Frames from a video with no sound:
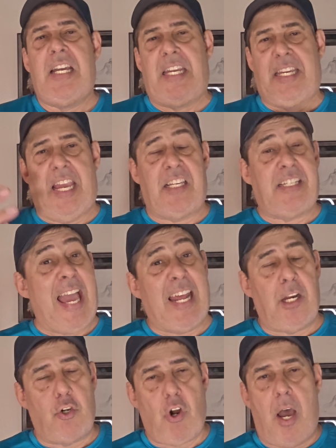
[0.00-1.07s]
In case
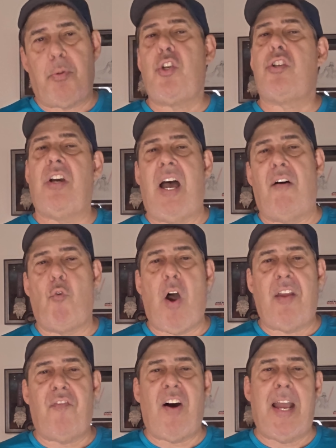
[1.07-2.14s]
data drops, you still have
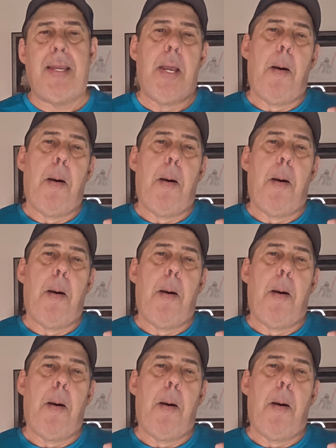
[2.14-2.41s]
Wi-Fi.